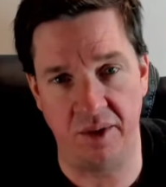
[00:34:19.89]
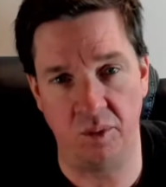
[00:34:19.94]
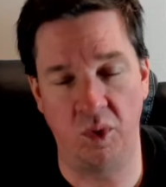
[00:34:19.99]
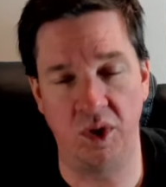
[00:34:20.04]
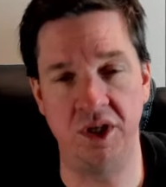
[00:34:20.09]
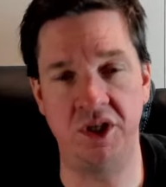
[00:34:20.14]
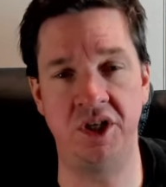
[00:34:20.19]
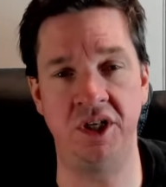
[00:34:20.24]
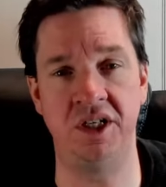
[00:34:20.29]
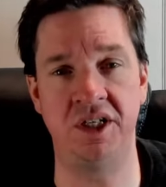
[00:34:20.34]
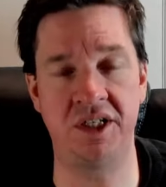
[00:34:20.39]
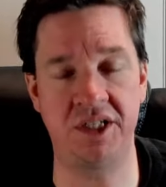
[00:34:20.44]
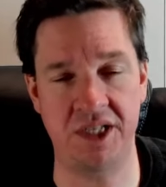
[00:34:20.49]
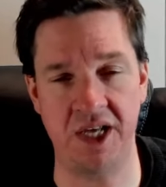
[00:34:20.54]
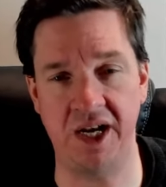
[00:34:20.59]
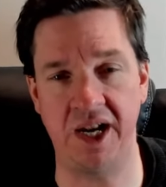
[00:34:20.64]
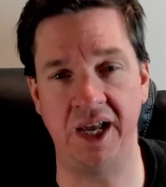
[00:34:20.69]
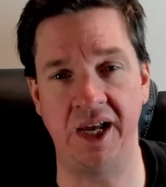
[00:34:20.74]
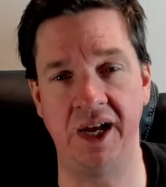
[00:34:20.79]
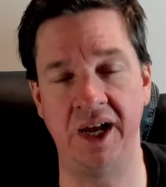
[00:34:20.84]
when she's
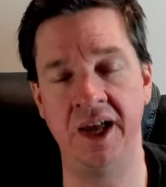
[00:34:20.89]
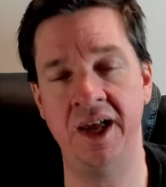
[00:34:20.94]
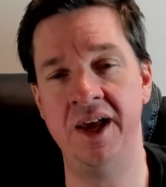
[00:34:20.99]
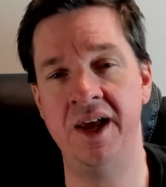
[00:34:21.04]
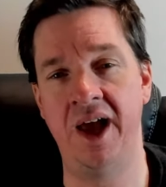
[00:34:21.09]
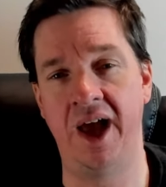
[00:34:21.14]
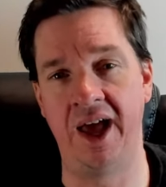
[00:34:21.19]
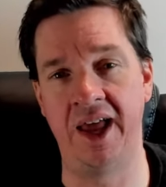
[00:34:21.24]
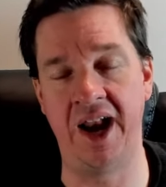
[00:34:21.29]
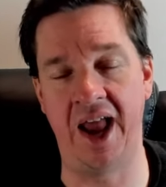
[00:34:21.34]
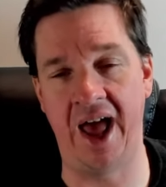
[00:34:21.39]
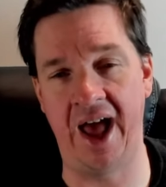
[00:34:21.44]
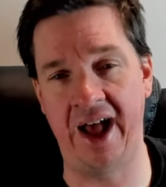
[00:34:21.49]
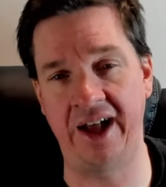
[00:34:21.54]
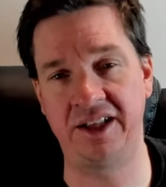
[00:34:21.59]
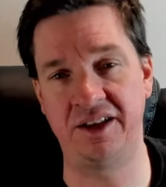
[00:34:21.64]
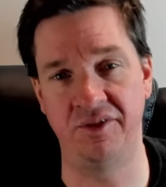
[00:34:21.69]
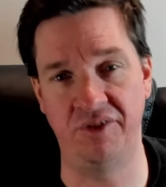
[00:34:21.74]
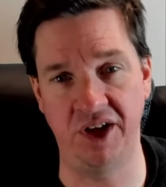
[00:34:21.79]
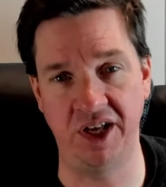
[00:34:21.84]
sitting and
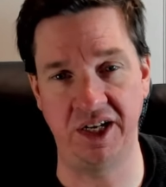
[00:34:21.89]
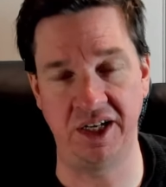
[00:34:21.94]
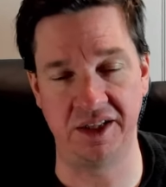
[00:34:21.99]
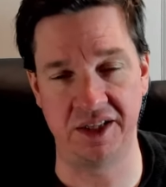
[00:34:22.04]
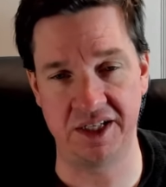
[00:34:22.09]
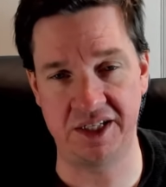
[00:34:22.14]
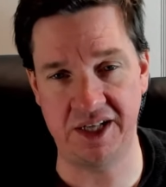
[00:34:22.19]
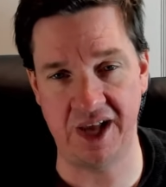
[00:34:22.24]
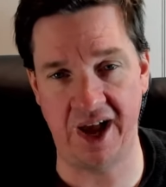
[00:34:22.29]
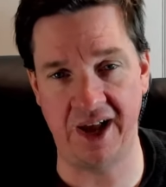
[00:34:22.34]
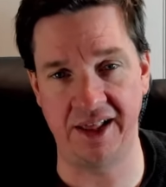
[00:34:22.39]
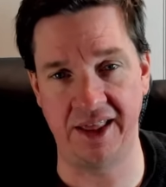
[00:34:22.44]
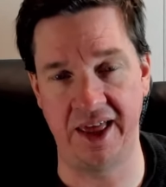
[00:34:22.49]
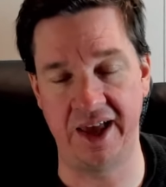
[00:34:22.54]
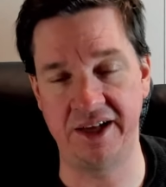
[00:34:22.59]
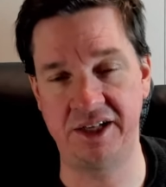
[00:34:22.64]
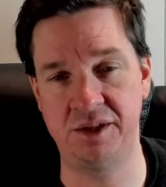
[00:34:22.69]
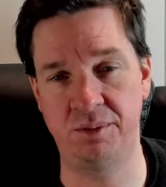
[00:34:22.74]
activating the Silex.